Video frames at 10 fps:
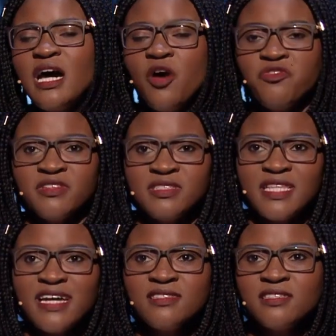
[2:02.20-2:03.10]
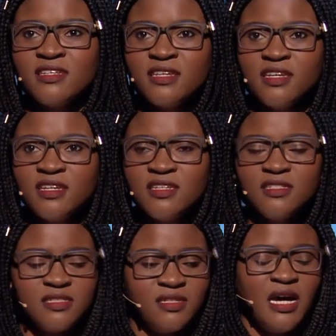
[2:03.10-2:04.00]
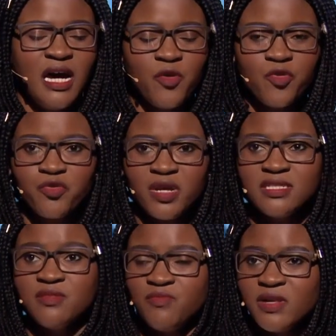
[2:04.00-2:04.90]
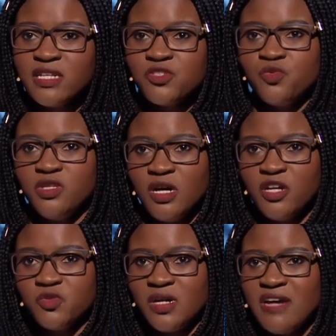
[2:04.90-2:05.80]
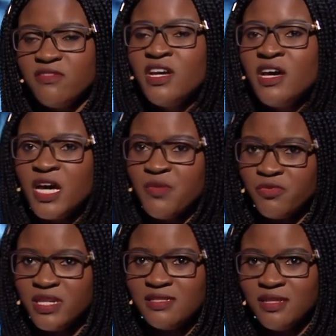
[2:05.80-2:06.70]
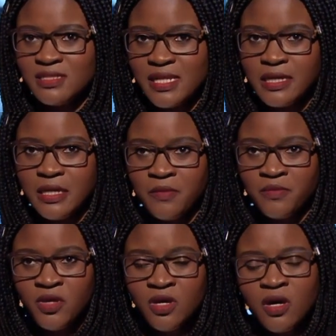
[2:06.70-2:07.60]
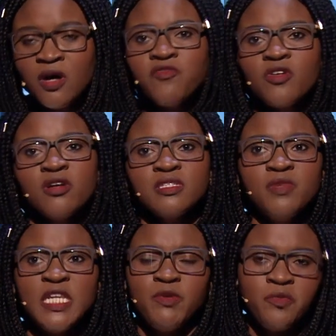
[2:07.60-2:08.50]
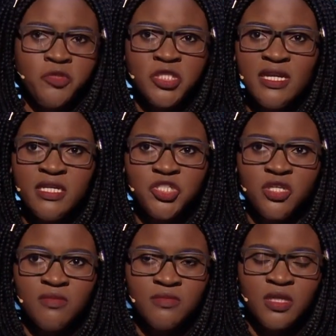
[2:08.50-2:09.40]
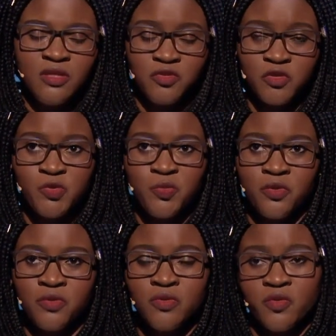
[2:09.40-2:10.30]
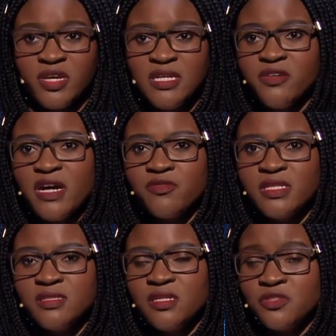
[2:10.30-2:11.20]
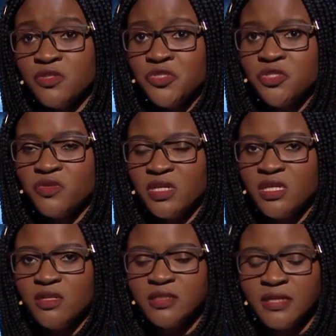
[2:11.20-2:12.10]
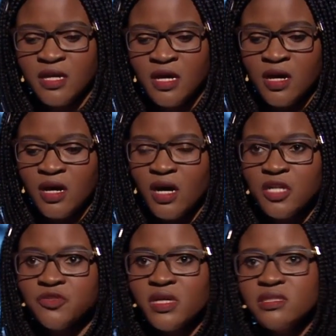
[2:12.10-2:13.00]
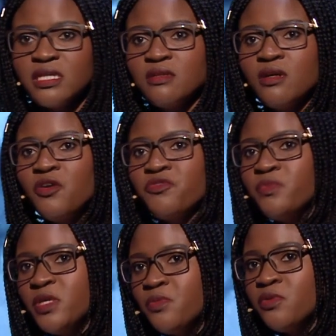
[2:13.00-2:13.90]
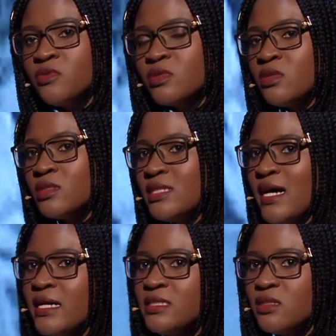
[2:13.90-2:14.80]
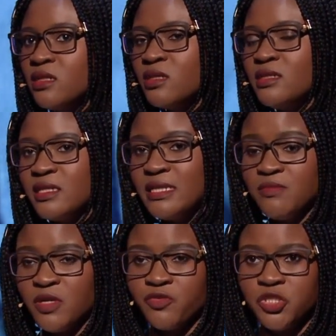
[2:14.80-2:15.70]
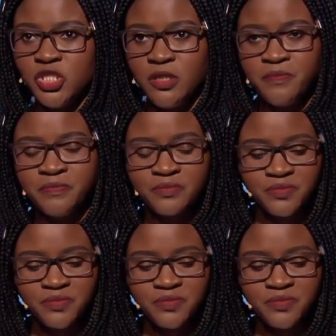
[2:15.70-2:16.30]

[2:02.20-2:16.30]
how fantastic he is and how great and blessed we are to have a president like him. Of course, many people challenged him, and those people were either arrested, tortured, or killed. Hundreds of people died under the Adema regime.